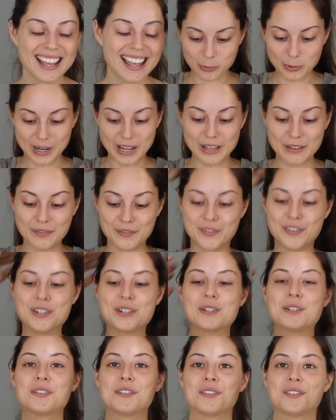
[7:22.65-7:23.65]
When I
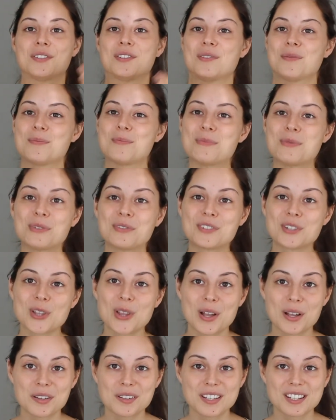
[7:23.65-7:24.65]
first moved to
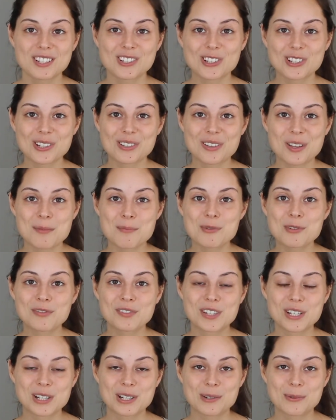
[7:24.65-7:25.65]
Los Angeles, I
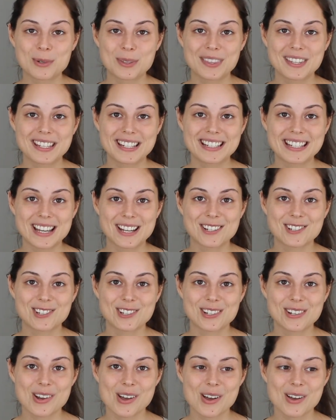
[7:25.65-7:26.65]
moved here with the
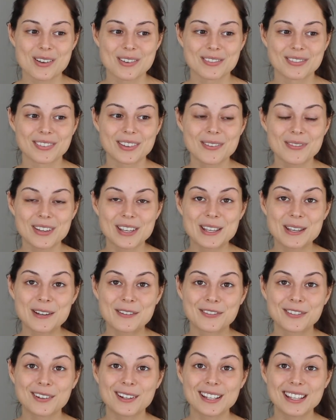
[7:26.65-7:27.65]
intention of living here
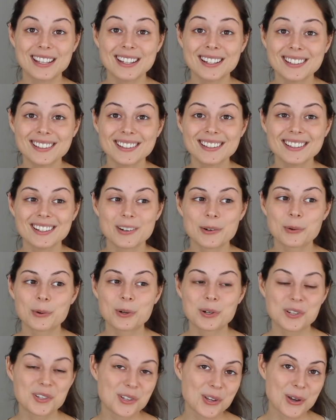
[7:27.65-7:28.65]
for a year
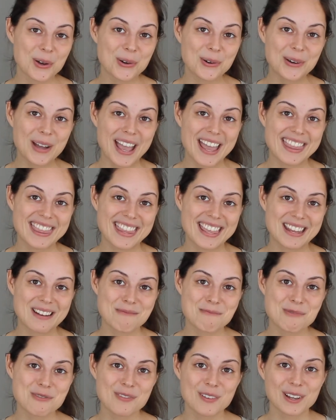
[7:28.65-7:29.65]
or so and then
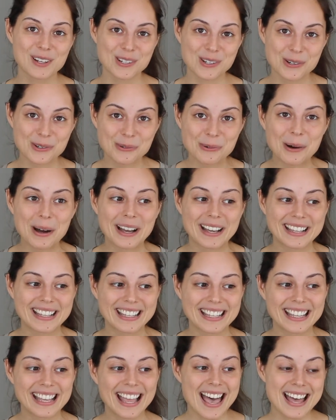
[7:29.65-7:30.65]
moving to
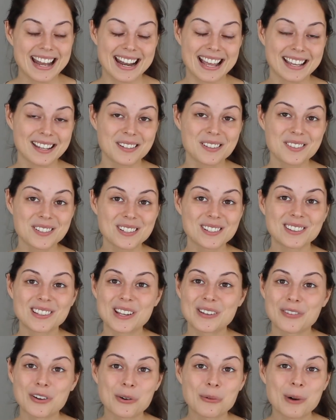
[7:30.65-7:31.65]
Hawaii. And I still
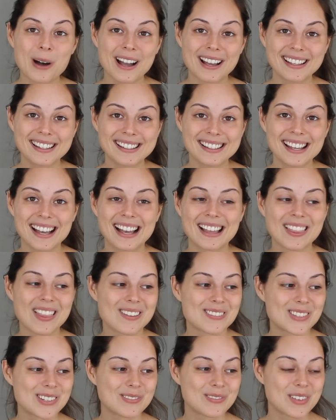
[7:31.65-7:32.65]
love Hawaii. I
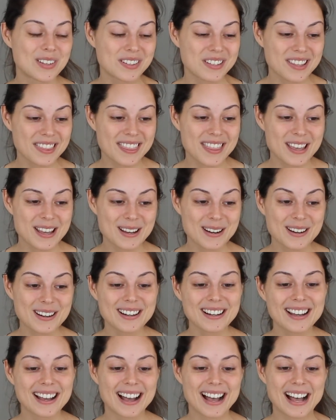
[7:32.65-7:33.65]
love to visit
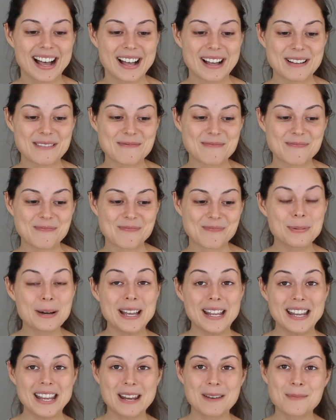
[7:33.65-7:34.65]
there.
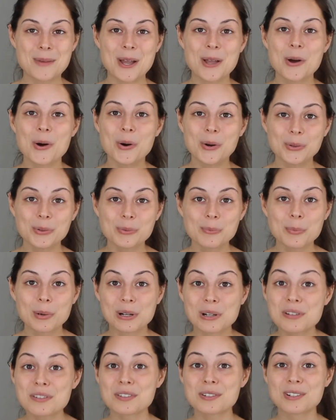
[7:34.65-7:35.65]
But in my own
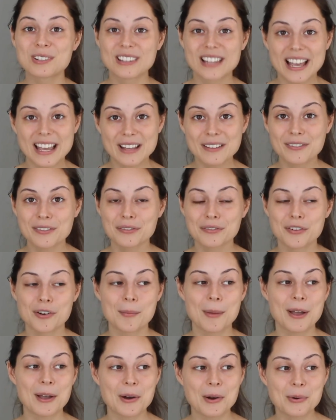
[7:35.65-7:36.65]
personal life, for
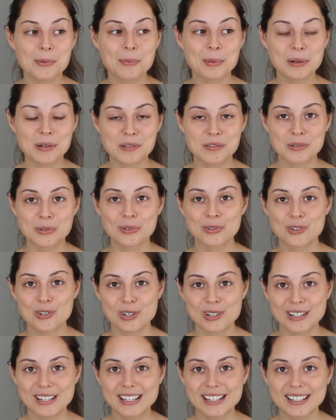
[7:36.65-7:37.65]
my own personal
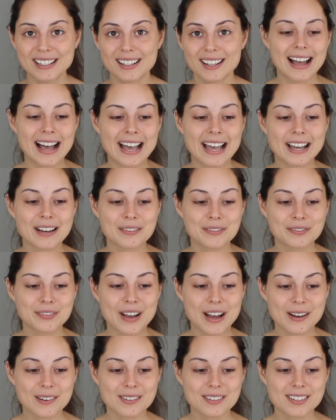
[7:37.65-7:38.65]
journey, I have
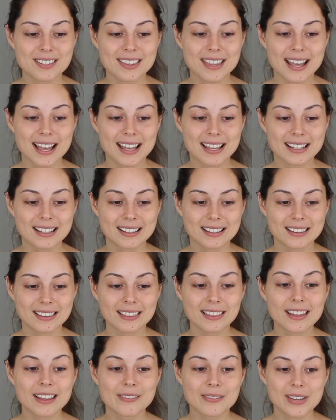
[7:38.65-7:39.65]
found that
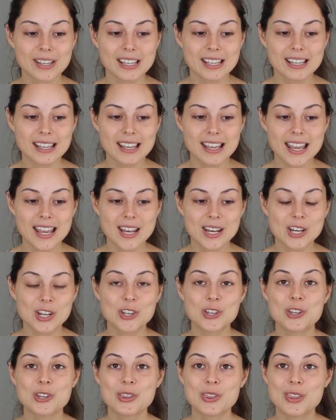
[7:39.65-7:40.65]
living in
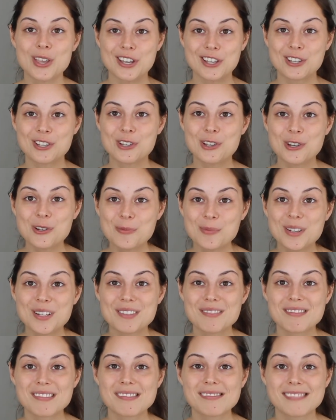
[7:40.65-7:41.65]
the
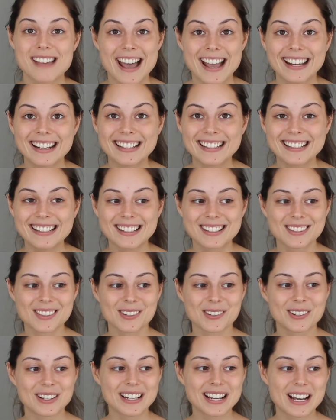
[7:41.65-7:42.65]
human society and
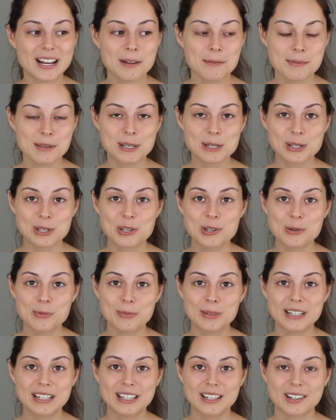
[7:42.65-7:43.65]
learning how to be a
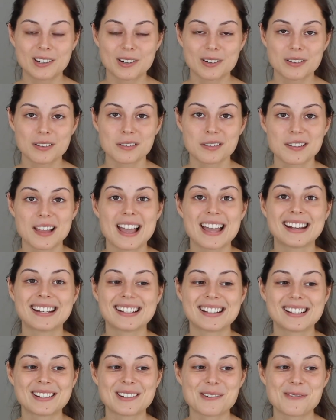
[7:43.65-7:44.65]
human in our
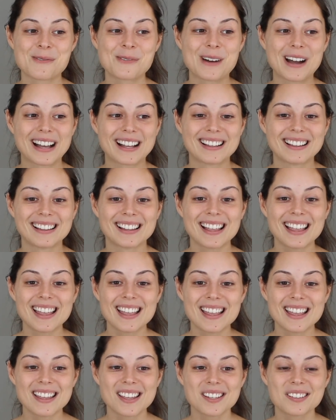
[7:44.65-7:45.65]
society while
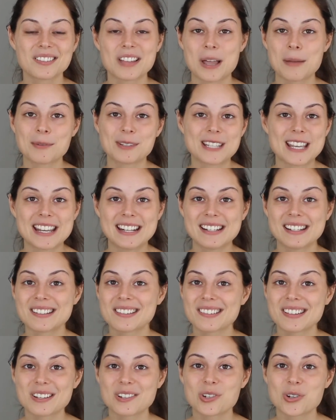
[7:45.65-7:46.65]

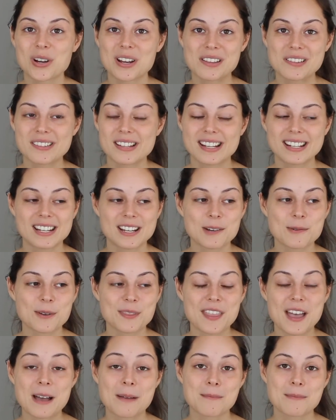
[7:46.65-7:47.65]
simultaneously transcending what
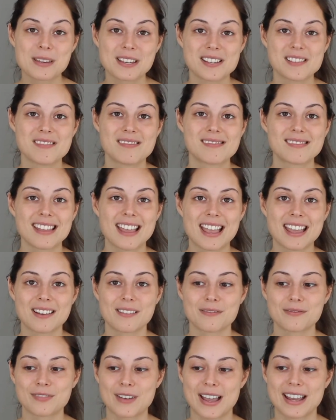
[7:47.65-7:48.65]
that means
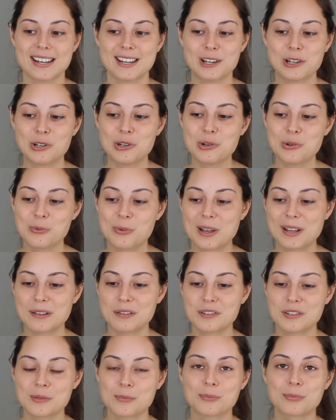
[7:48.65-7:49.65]
and finding new
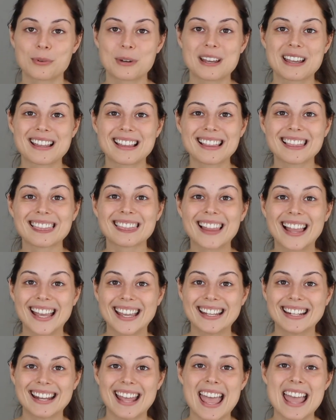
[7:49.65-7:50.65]
ways to bring
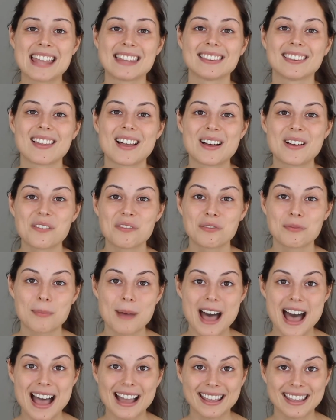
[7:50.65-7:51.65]
light and love
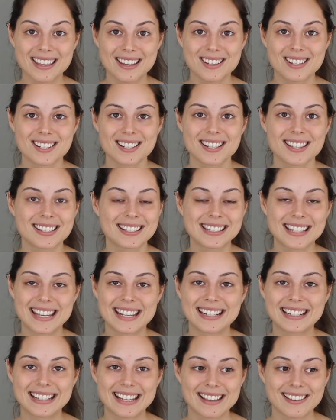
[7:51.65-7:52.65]
back into the
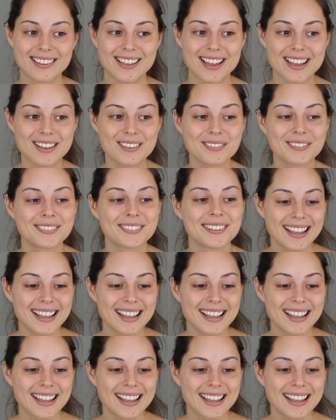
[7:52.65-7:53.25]
day-to-day life